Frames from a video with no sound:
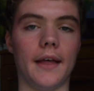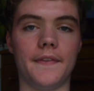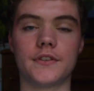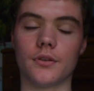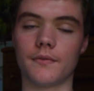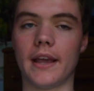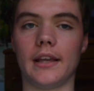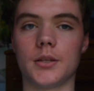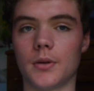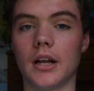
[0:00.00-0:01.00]
So the
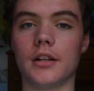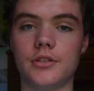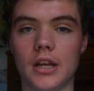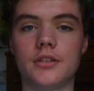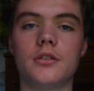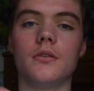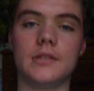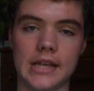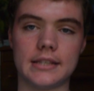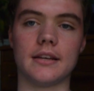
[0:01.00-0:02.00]
rankings would have gone GH2,
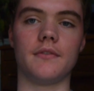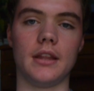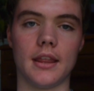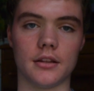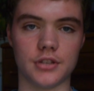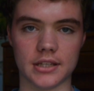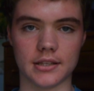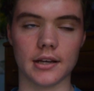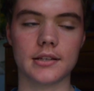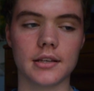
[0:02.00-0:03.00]
ZS70, then the
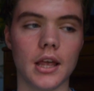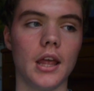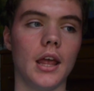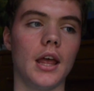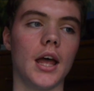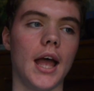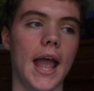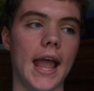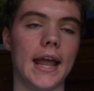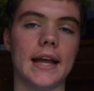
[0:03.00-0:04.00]
G6.
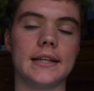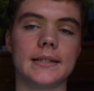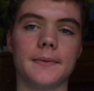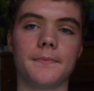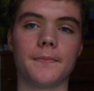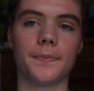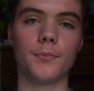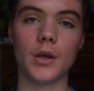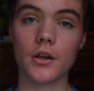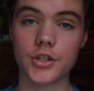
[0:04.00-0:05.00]
And
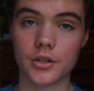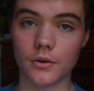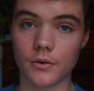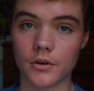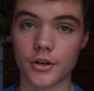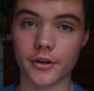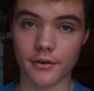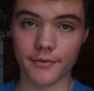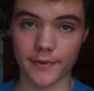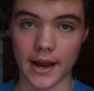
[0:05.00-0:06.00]
we also could
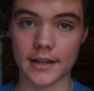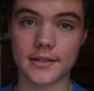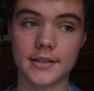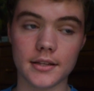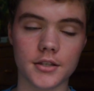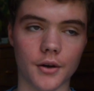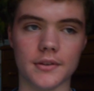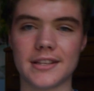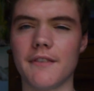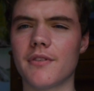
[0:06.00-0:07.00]
have ran skin
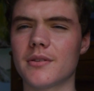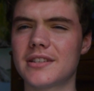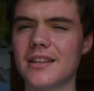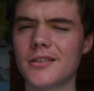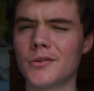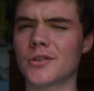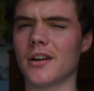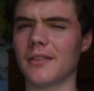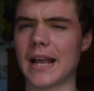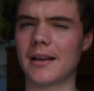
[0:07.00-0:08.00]
tones, even though skin tones are
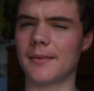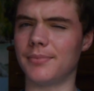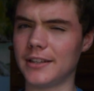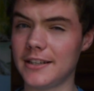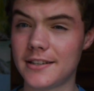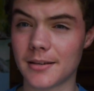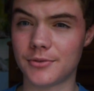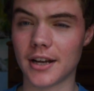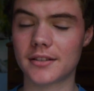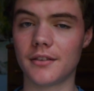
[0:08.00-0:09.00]
like completely
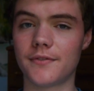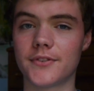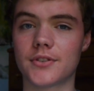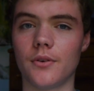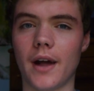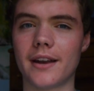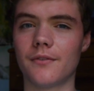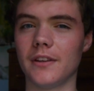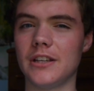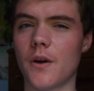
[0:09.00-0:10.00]
subjective, so I don't
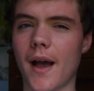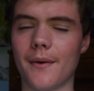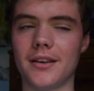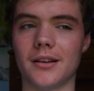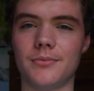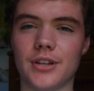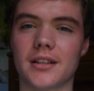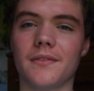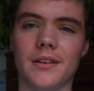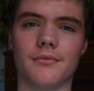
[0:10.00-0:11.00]
really know how I could
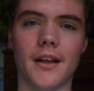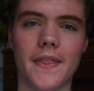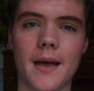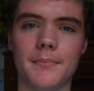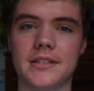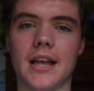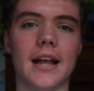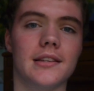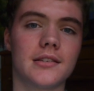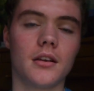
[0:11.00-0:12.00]
objectively run that
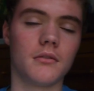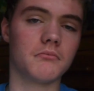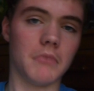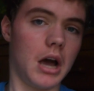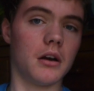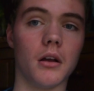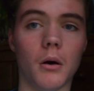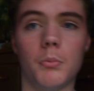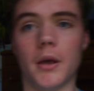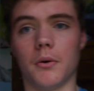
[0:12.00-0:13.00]
besides, I don't know,
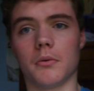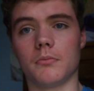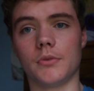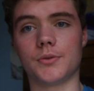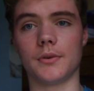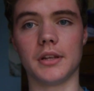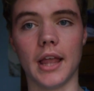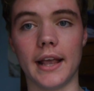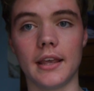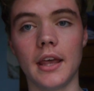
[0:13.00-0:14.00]
pick one, which one you
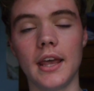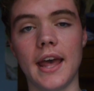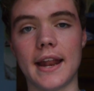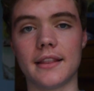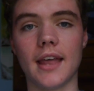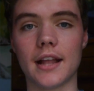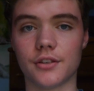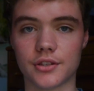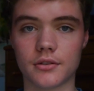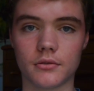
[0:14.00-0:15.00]
like. And at that,
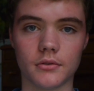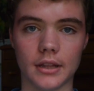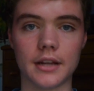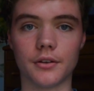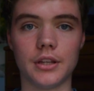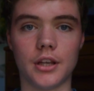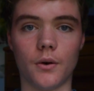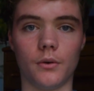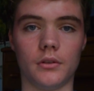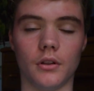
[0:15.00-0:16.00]
just literally
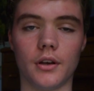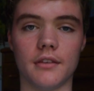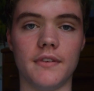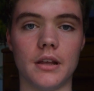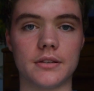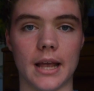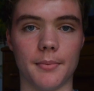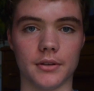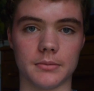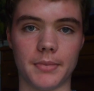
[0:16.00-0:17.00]
go and look at video
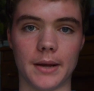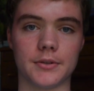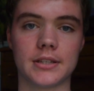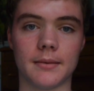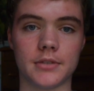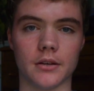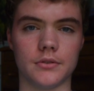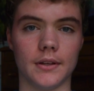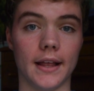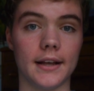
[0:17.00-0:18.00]
samples and pick which skin tone
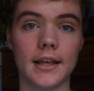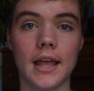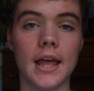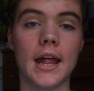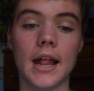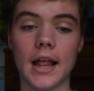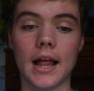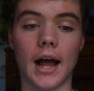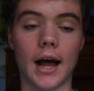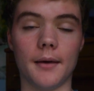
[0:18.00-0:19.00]
you
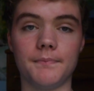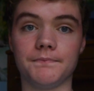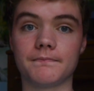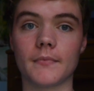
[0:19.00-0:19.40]
like.